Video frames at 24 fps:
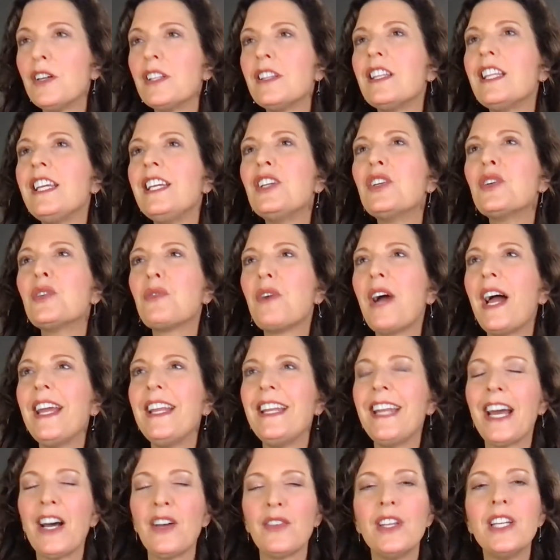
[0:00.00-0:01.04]
a leader right
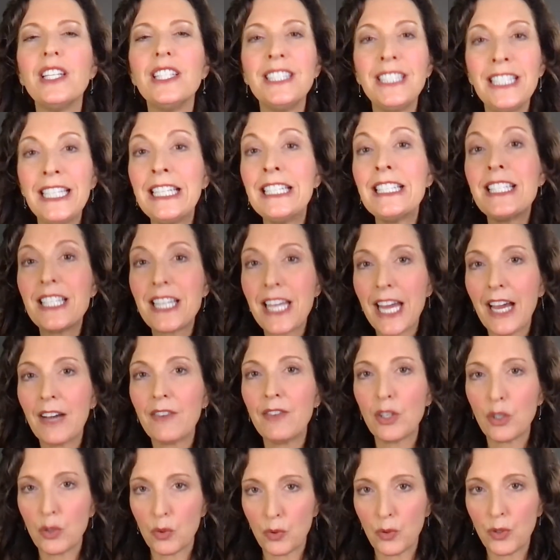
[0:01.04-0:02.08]
now that needs to have a
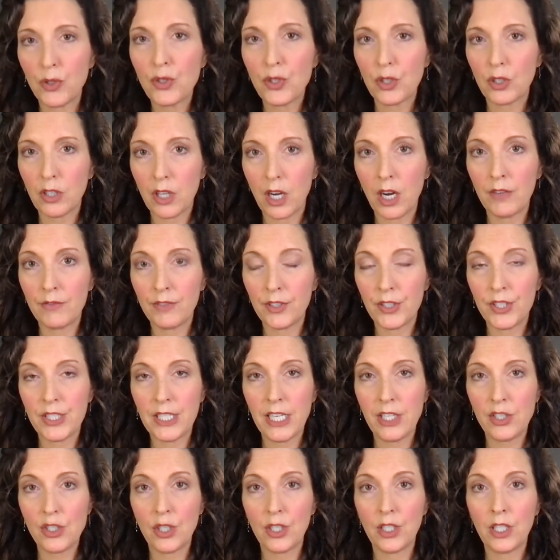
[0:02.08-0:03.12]
crucial
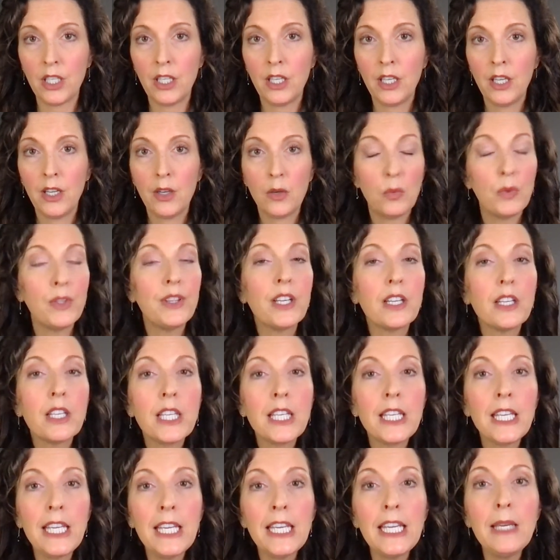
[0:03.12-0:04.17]
conversation with a
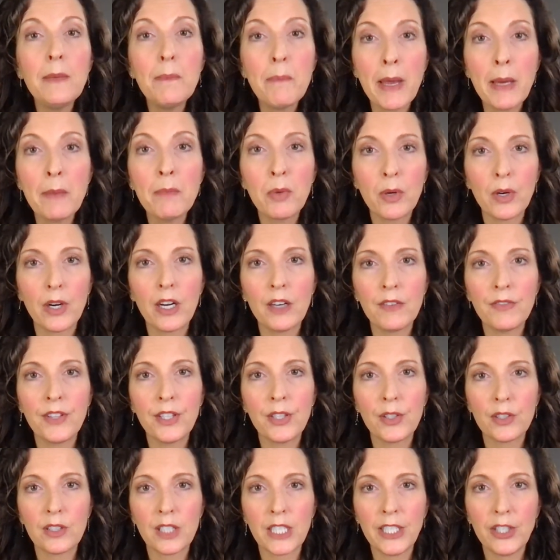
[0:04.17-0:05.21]
key member of
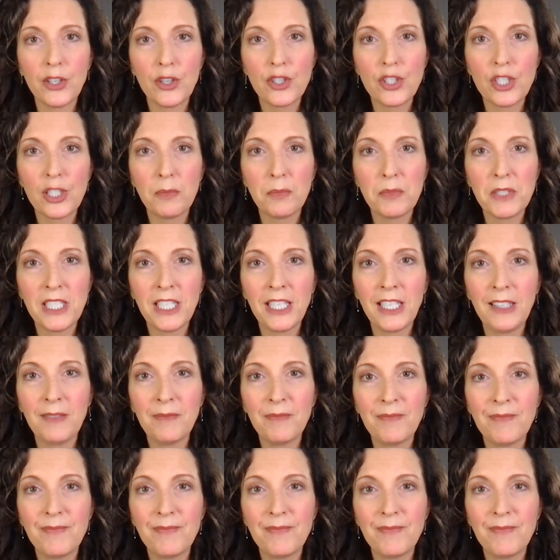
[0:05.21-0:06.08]
their leadership team.